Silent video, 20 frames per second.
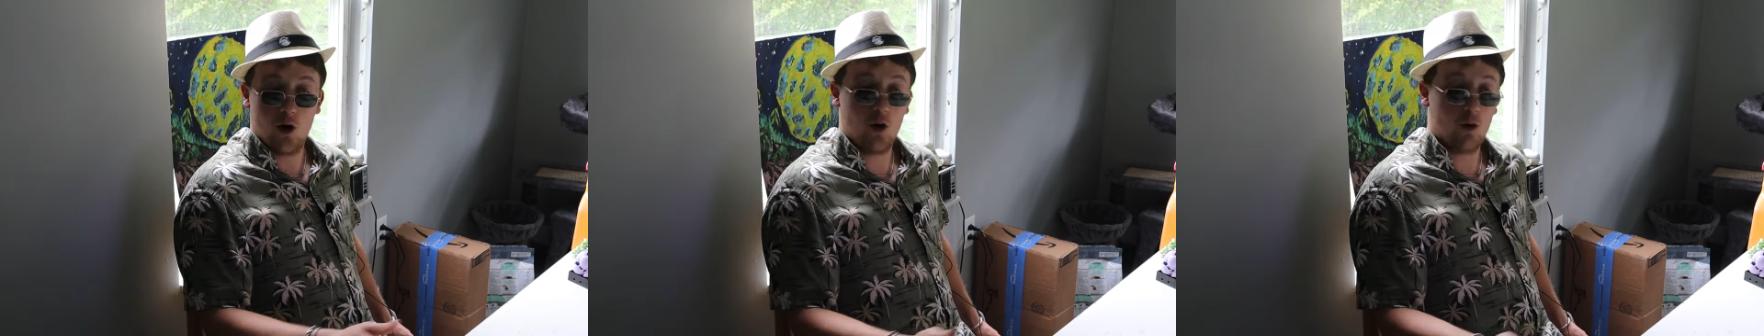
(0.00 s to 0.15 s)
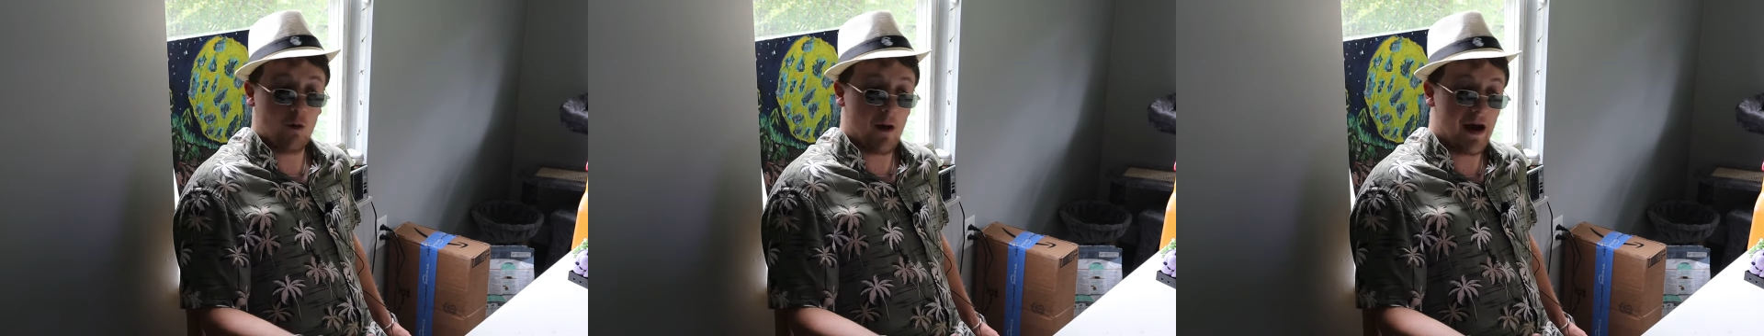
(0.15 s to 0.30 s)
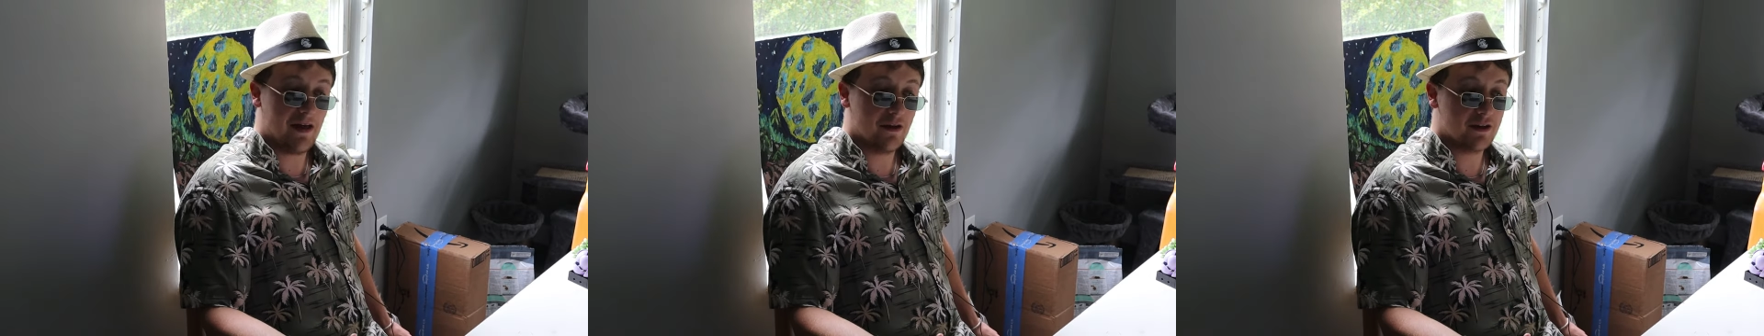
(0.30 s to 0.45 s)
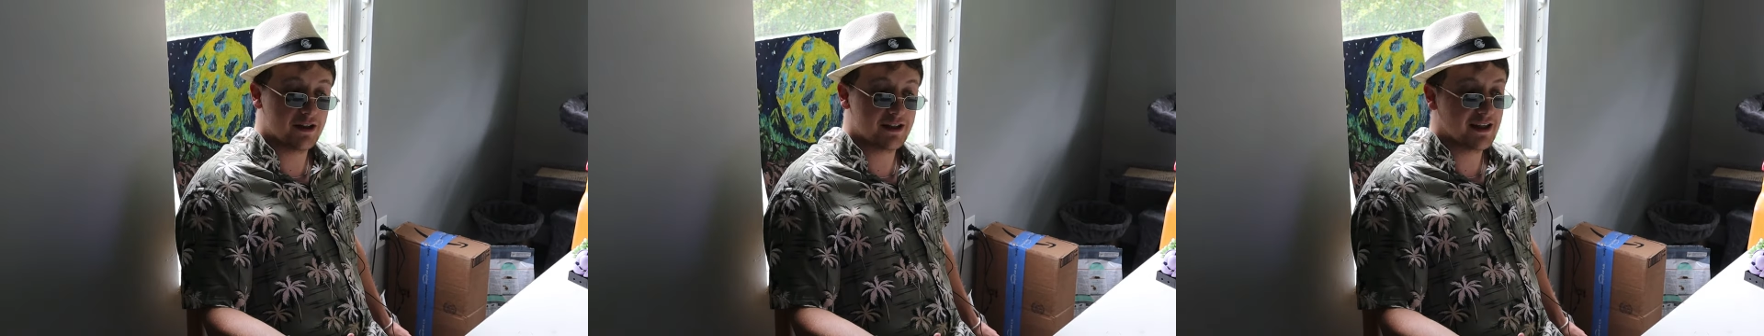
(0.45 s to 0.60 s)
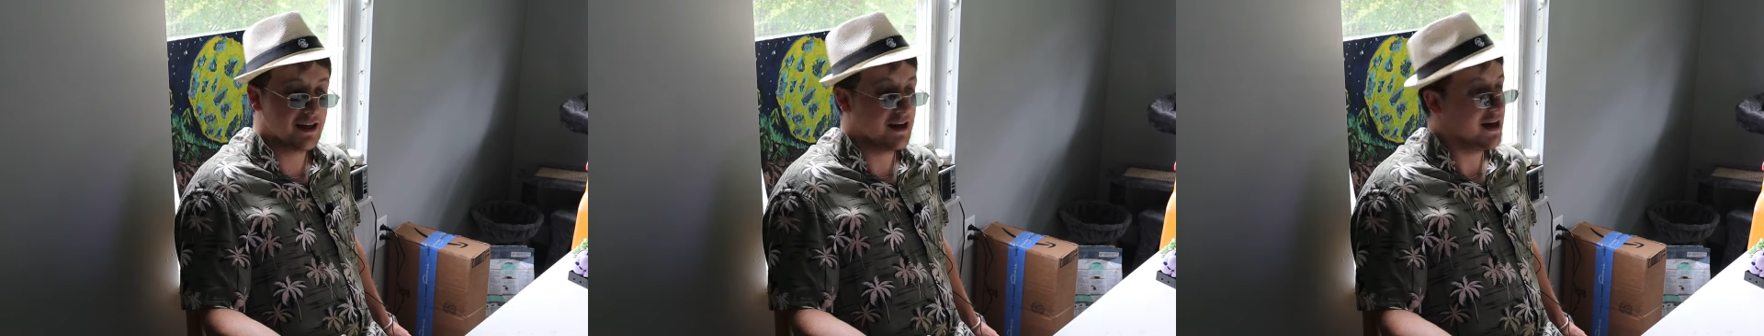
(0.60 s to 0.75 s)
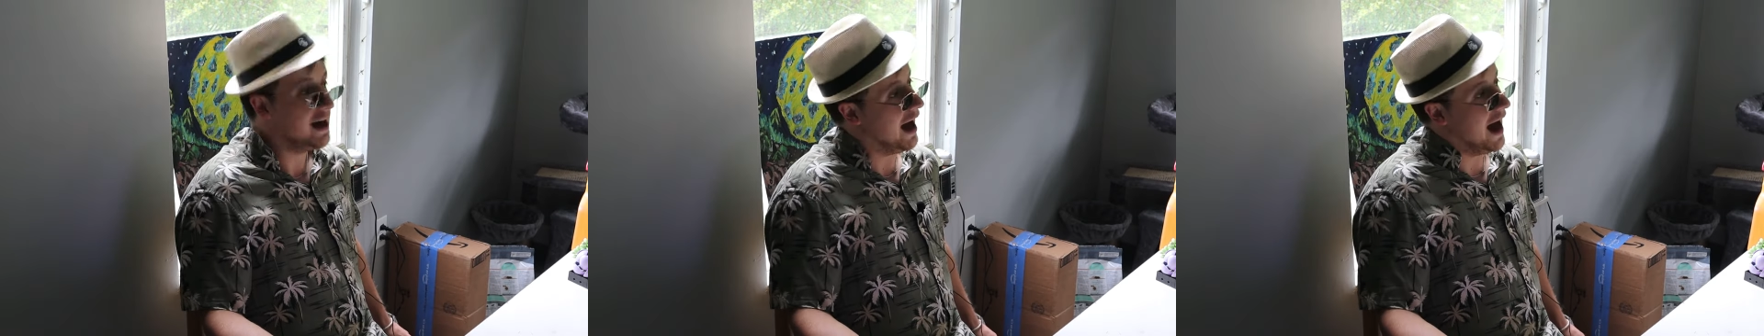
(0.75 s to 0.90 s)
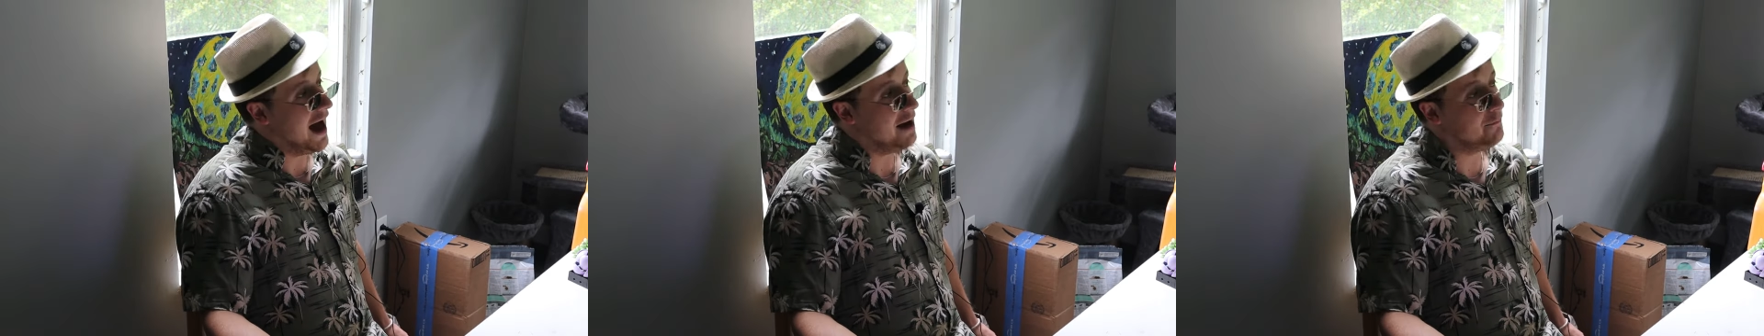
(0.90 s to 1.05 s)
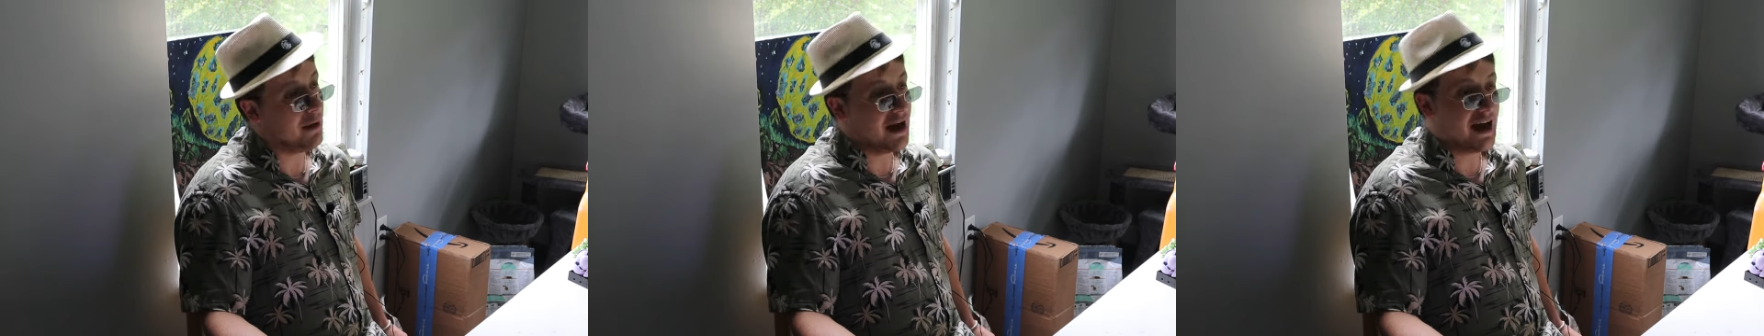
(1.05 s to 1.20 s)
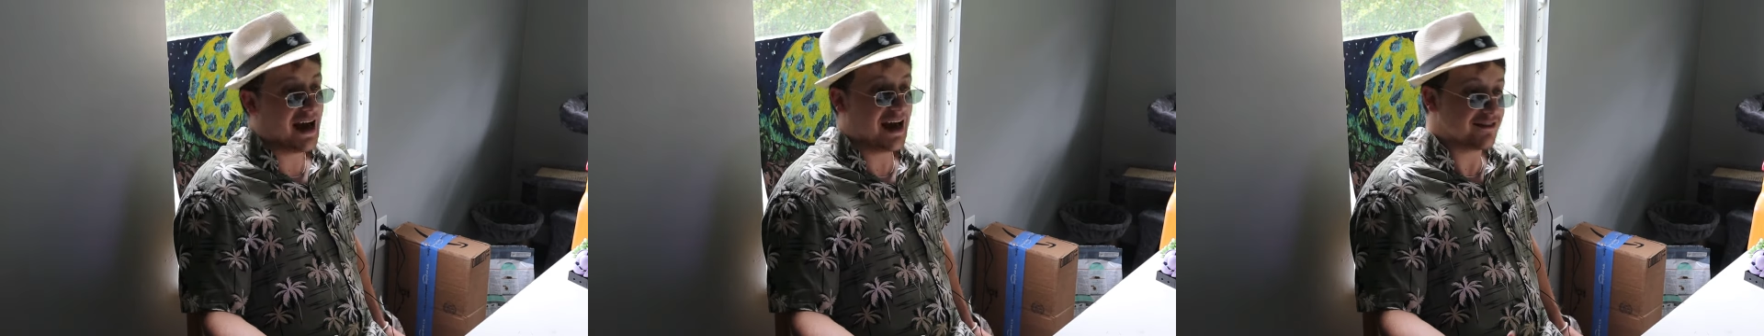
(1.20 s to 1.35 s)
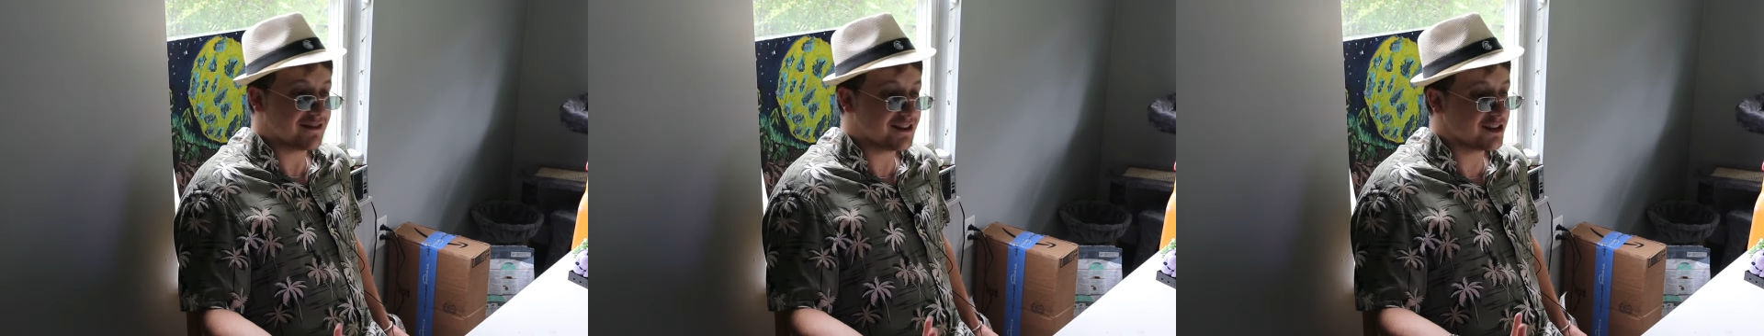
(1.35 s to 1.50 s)
Or else, I
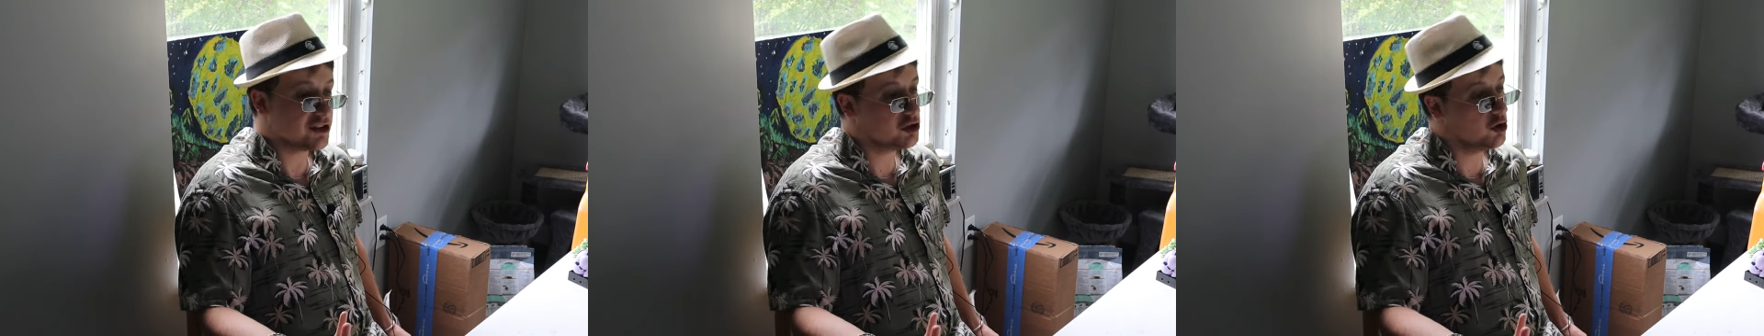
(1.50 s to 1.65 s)
might have